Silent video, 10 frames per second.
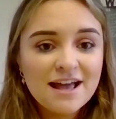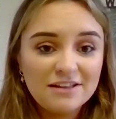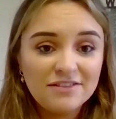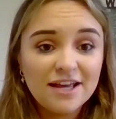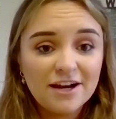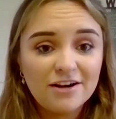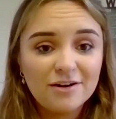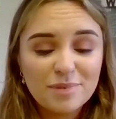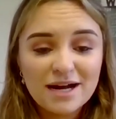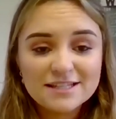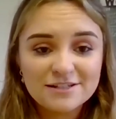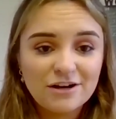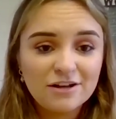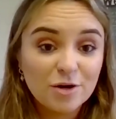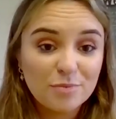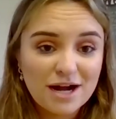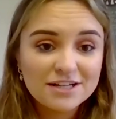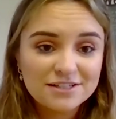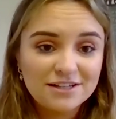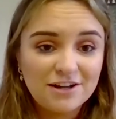and they're passing on their
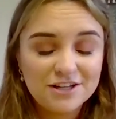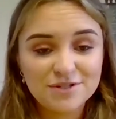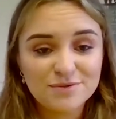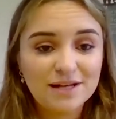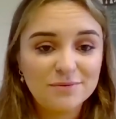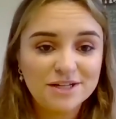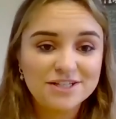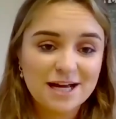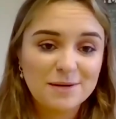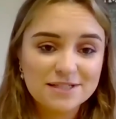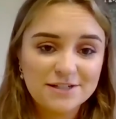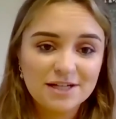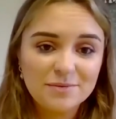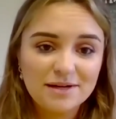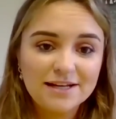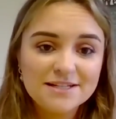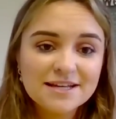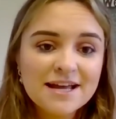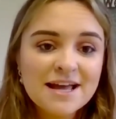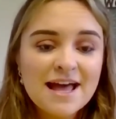practical knowledge as well, which is absolutely
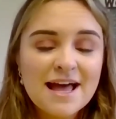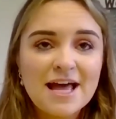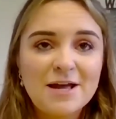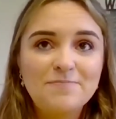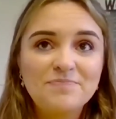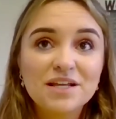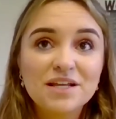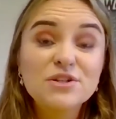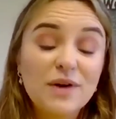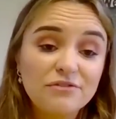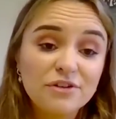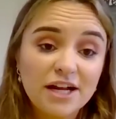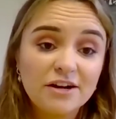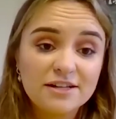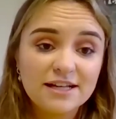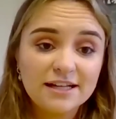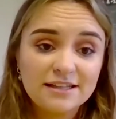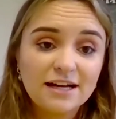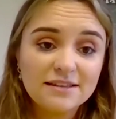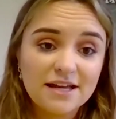brilliant. So every year is like
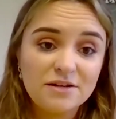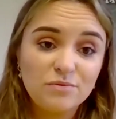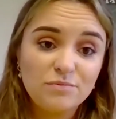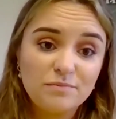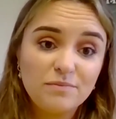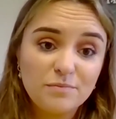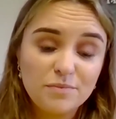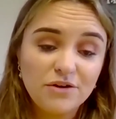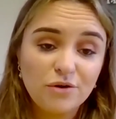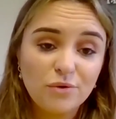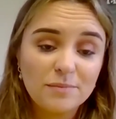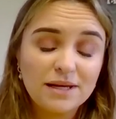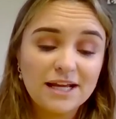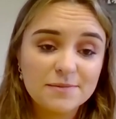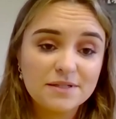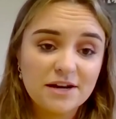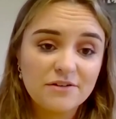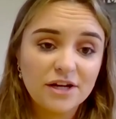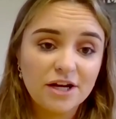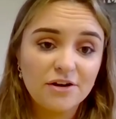that then. You go on placement
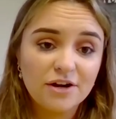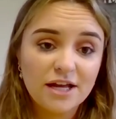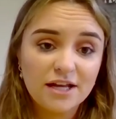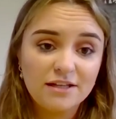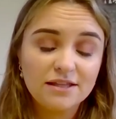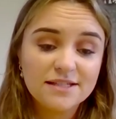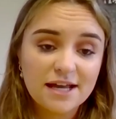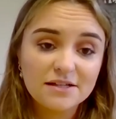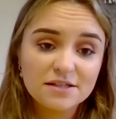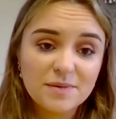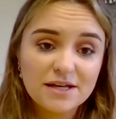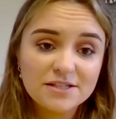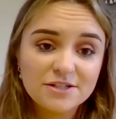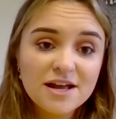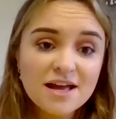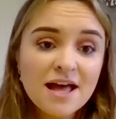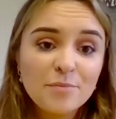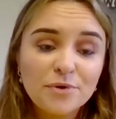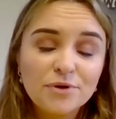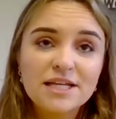every year in the second semester.
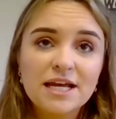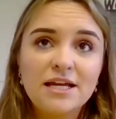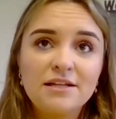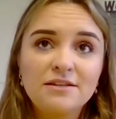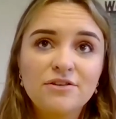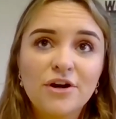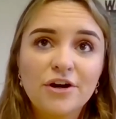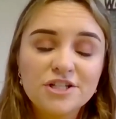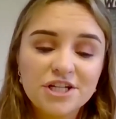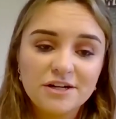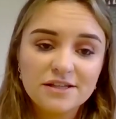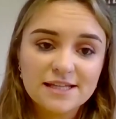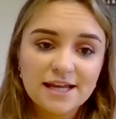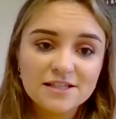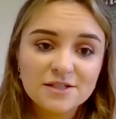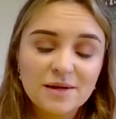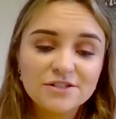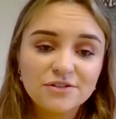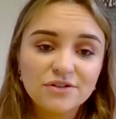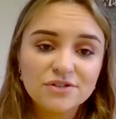But in third year, in the second
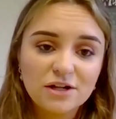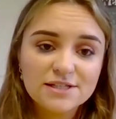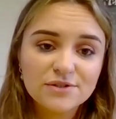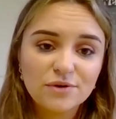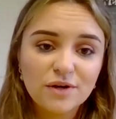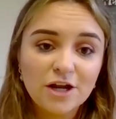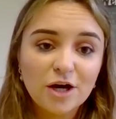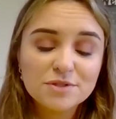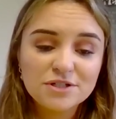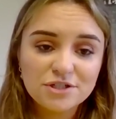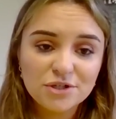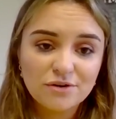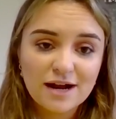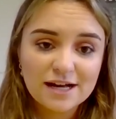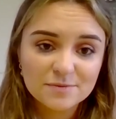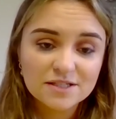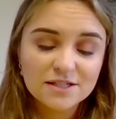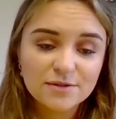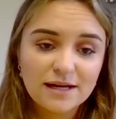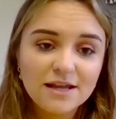semester, there's also an option to do Erasmus
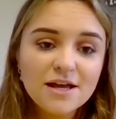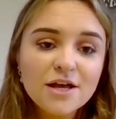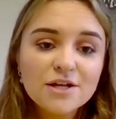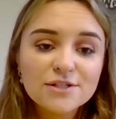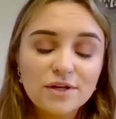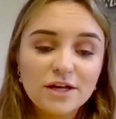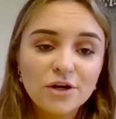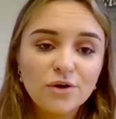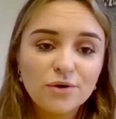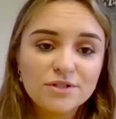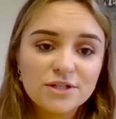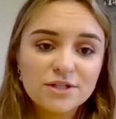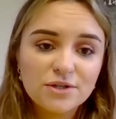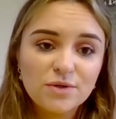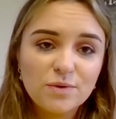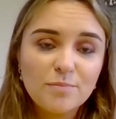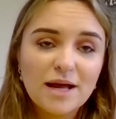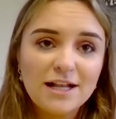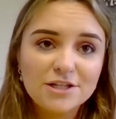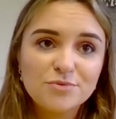as well. So you can go to
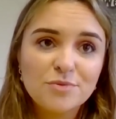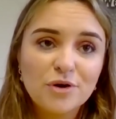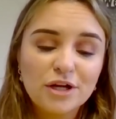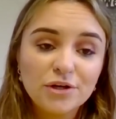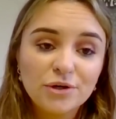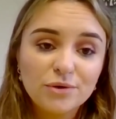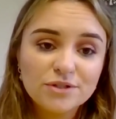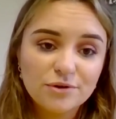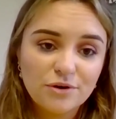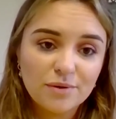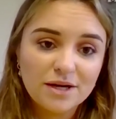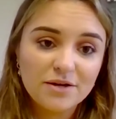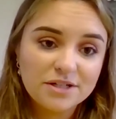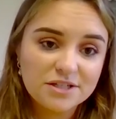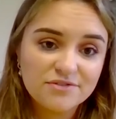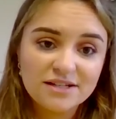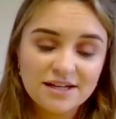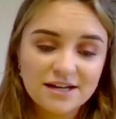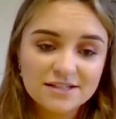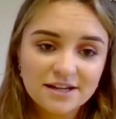Belgium or you can go to Norway, which is
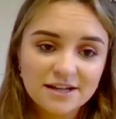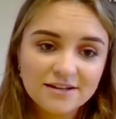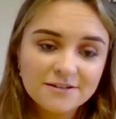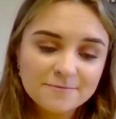fantastic.